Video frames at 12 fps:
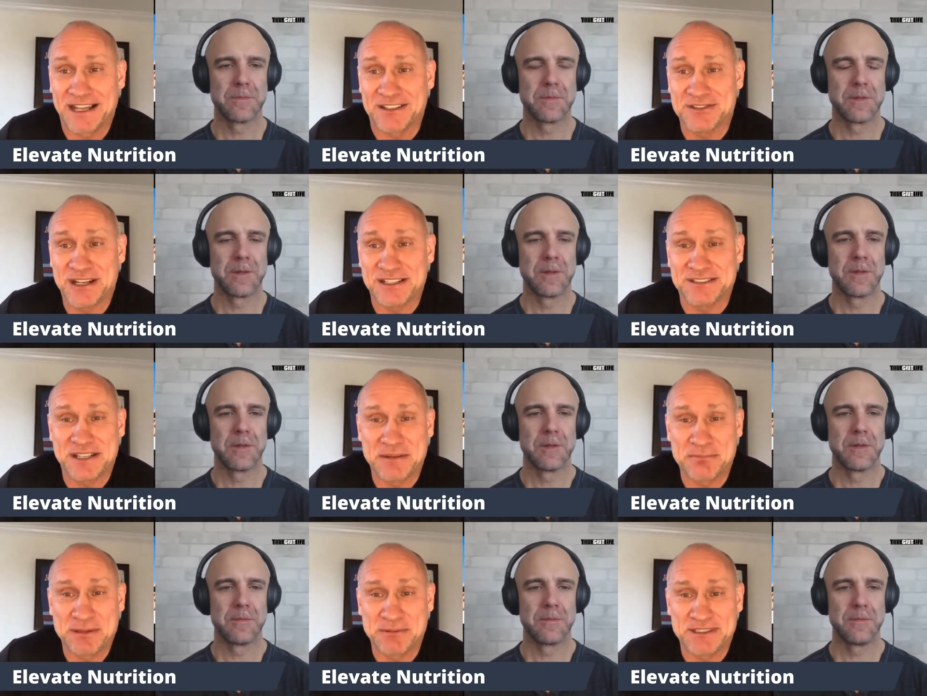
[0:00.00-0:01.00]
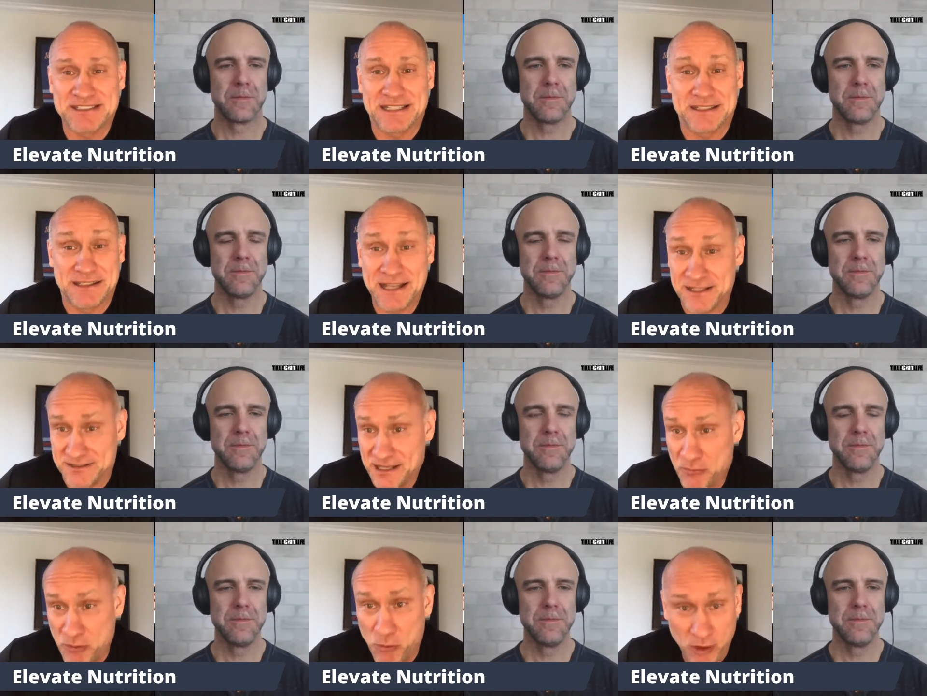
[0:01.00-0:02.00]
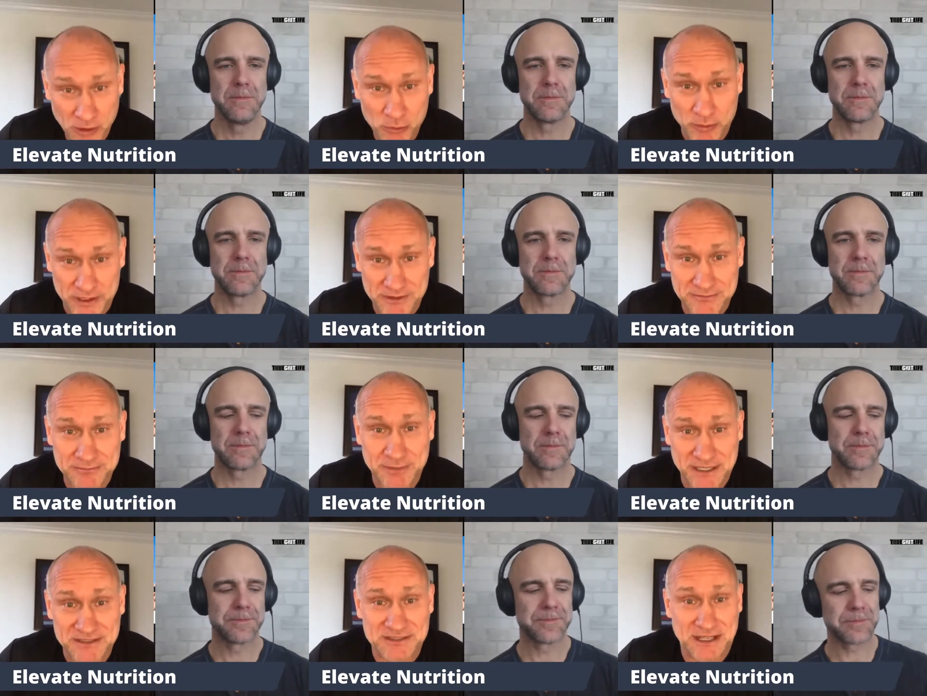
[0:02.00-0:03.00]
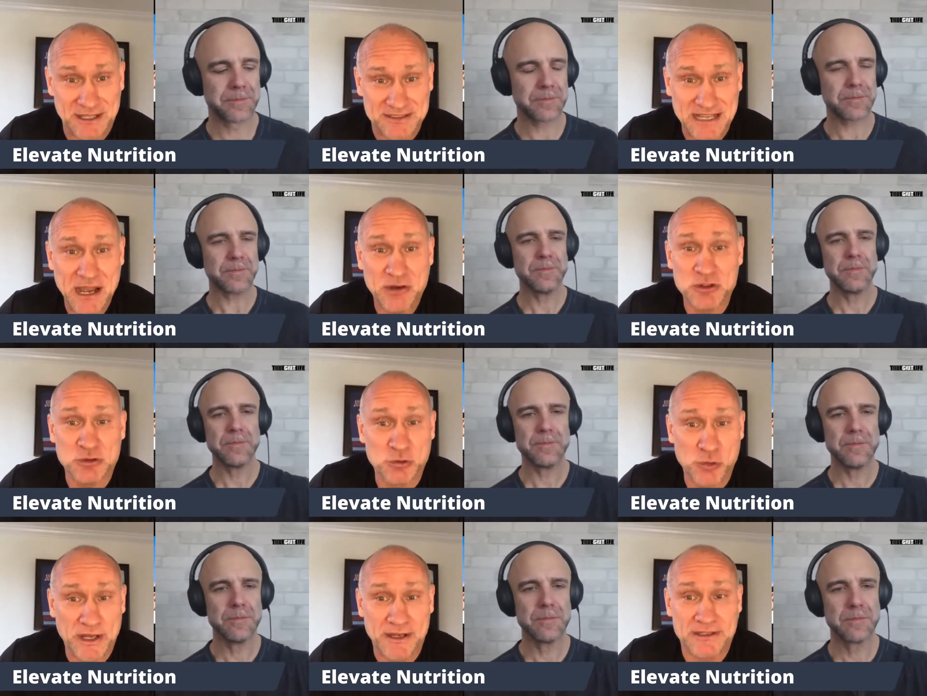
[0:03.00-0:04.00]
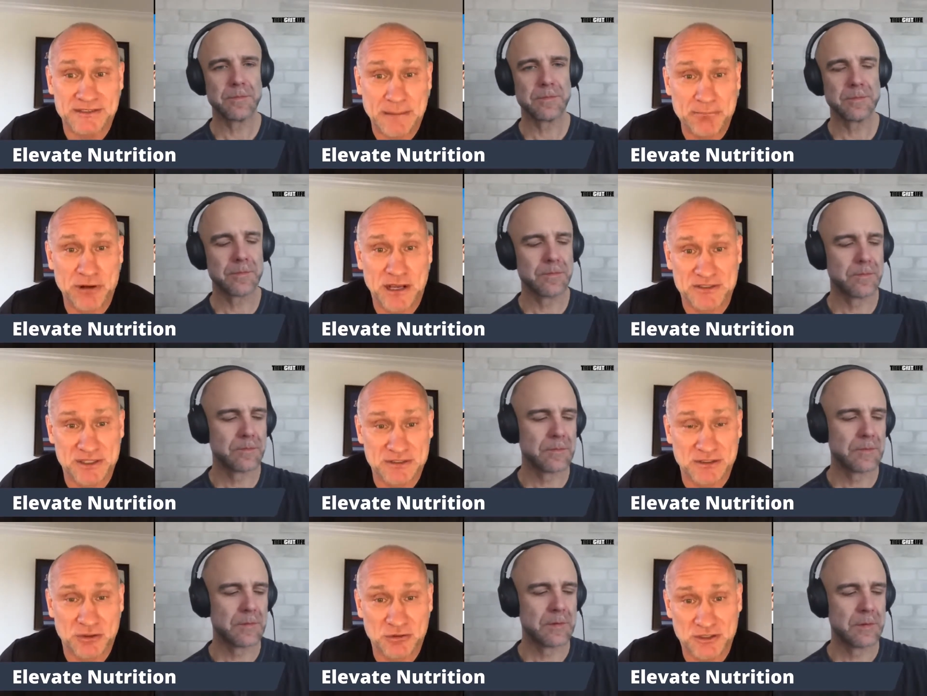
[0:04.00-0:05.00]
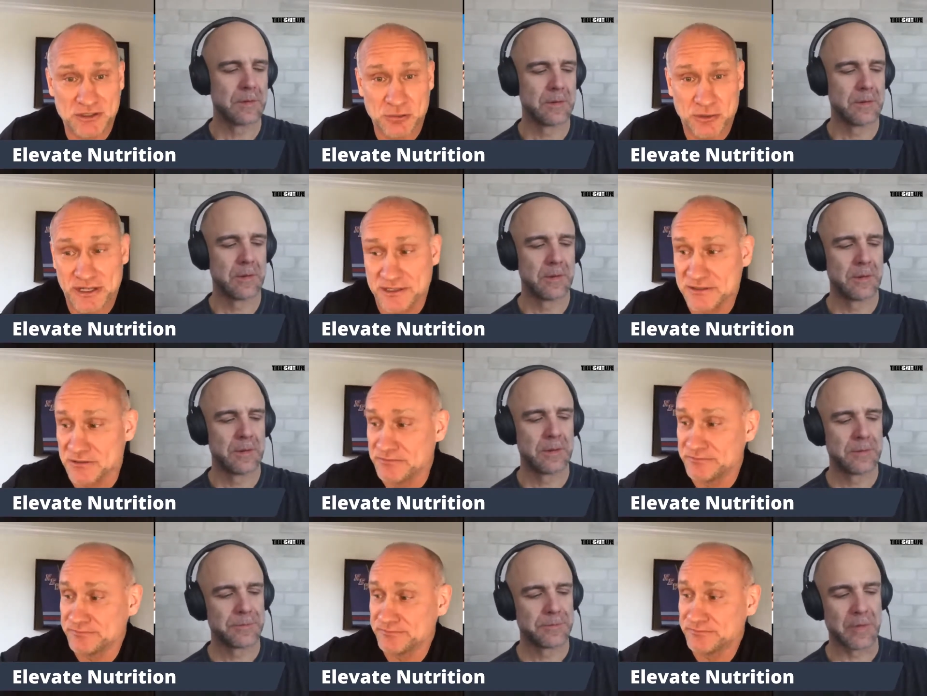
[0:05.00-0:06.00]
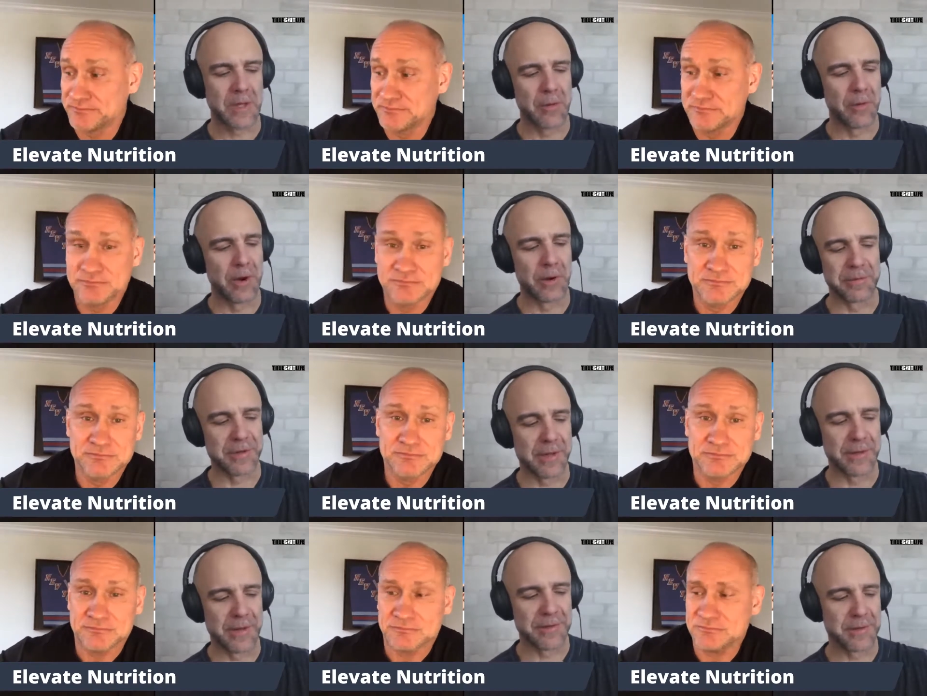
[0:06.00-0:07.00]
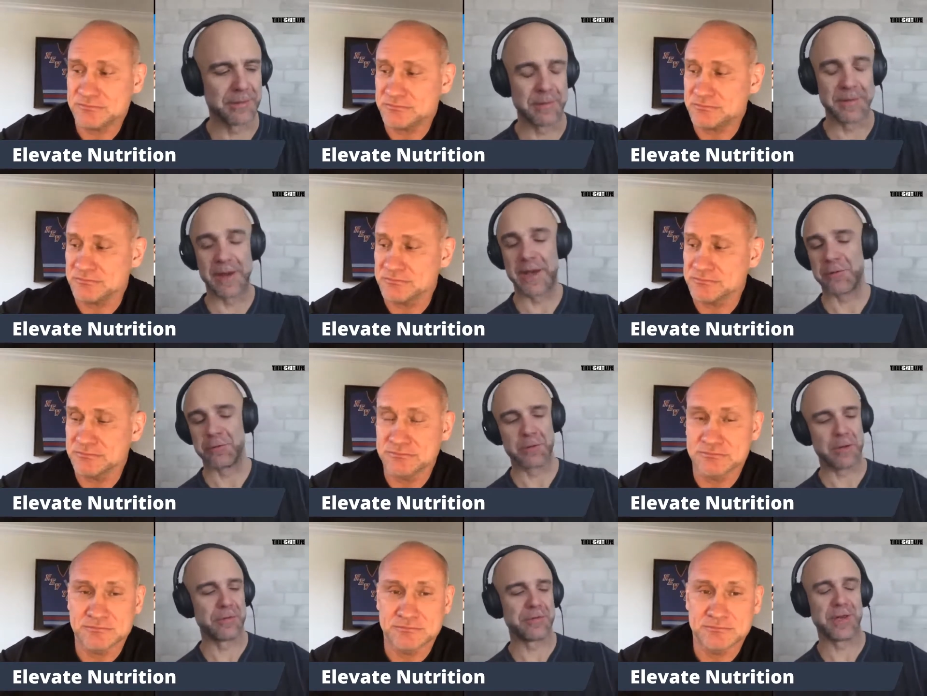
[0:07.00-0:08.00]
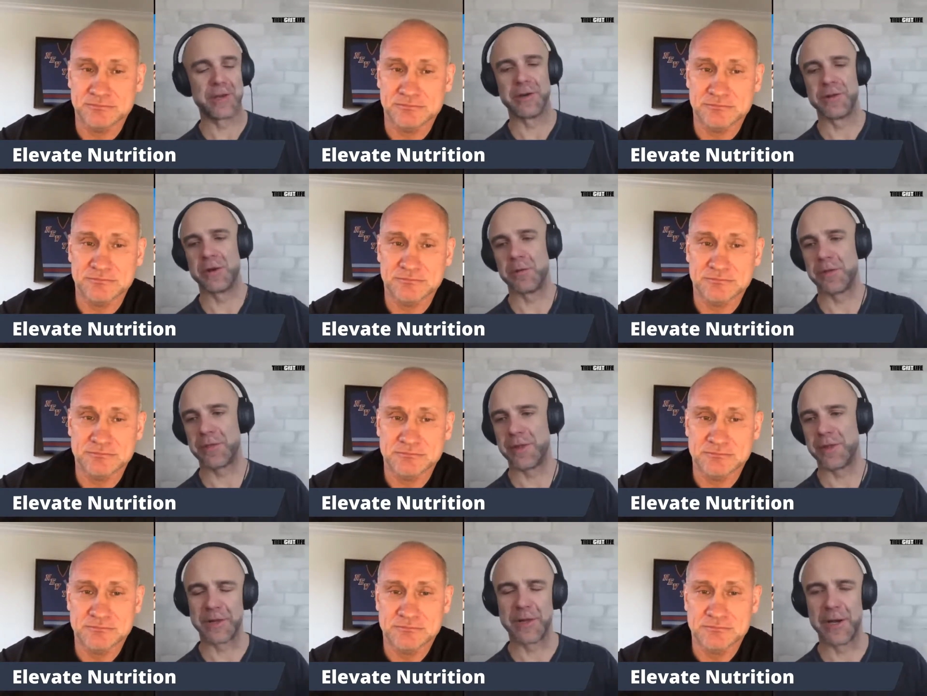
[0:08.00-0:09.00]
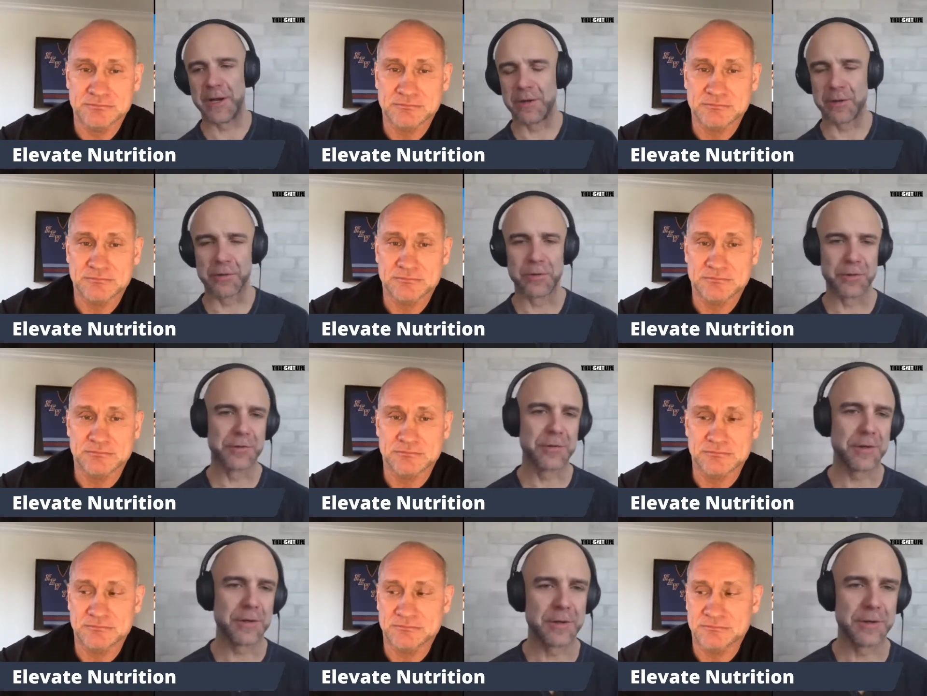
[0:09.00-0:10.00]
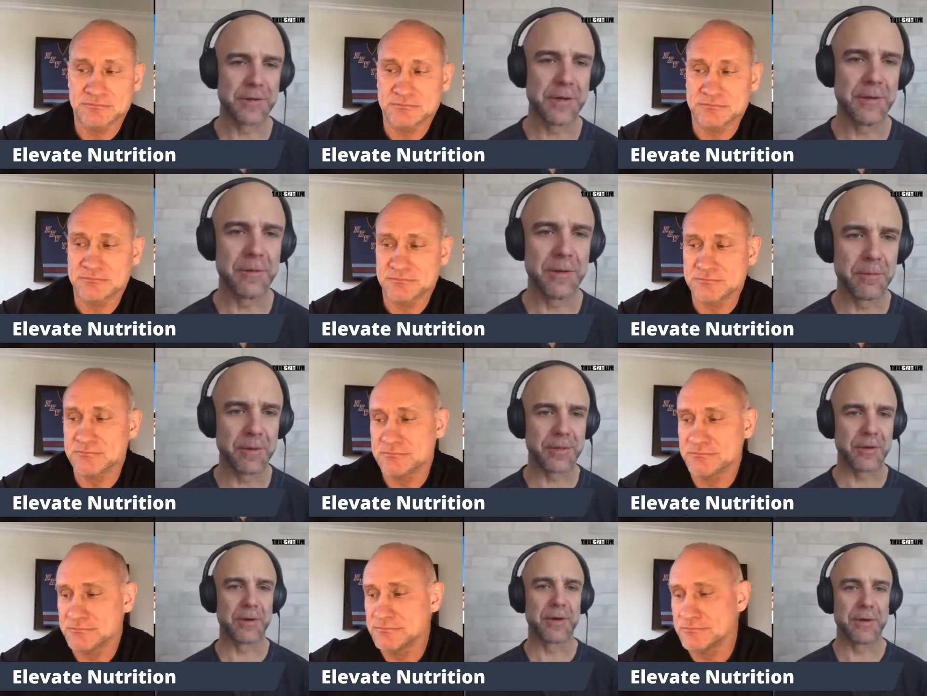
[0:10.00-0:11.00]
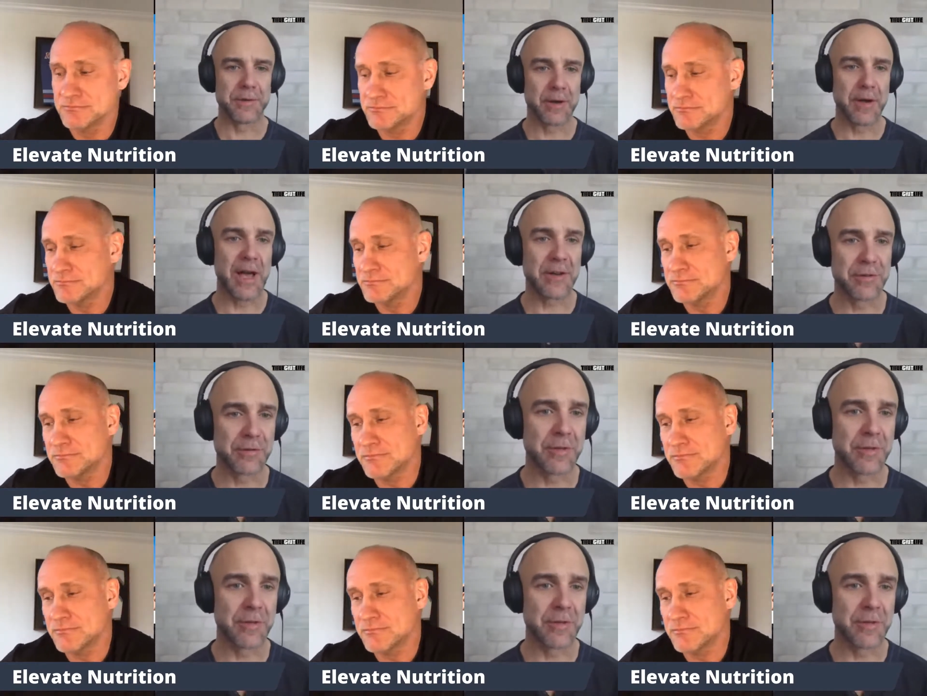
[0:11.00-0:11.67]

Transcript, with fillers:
Speaker 1: I try to say to people, it's like, yeah, yeah, we want to win, but it's, it's how you win. It's that process that goes into winning. So.
Speaker 2: Yeah, 100%. That's, I mean, that echoes what I was saying earlier with like aligning your goals and your, uh, with your actions,